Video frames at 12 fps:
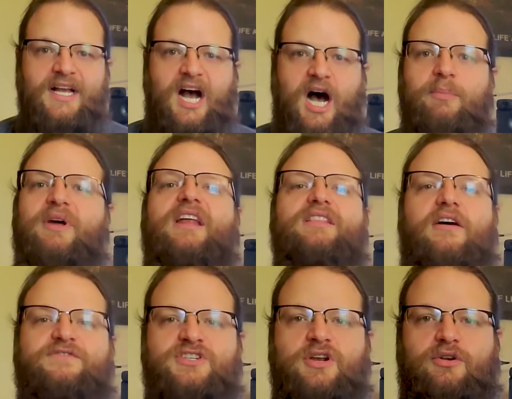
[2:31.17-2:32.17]
Um, but I'd
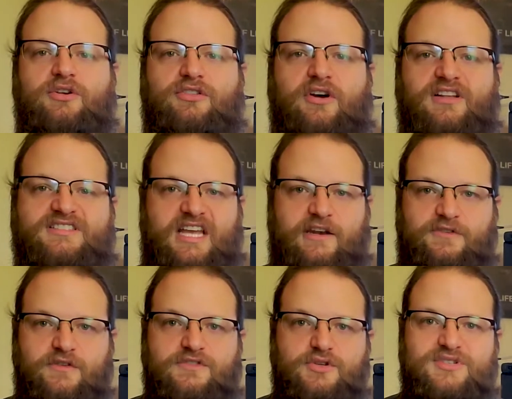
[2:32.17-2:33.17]
love to know your thoughts. And if
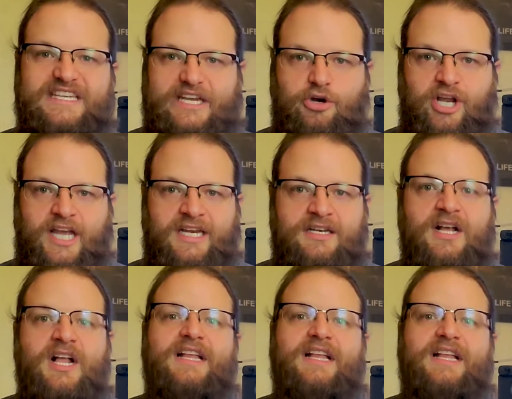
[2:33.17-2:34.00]
you've used Iriun,